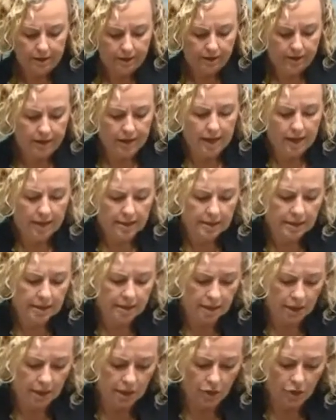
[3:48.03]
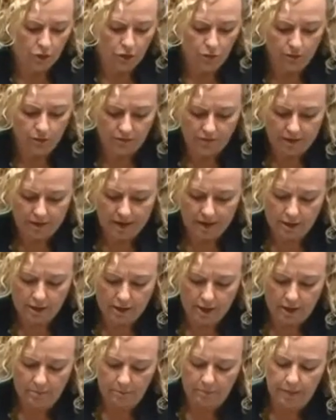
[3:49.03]
The ACTU, in fact,
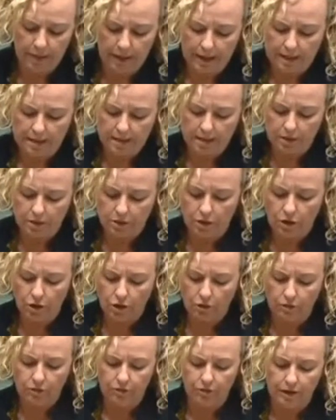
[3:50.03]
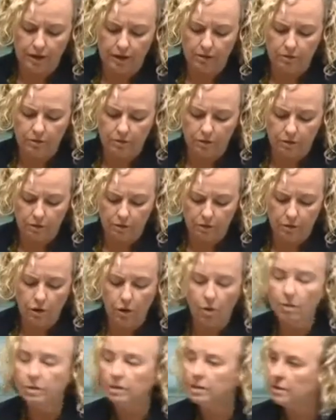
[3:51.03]
placed the total figure or the
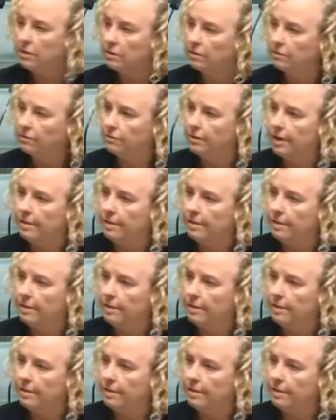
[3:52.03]
costs of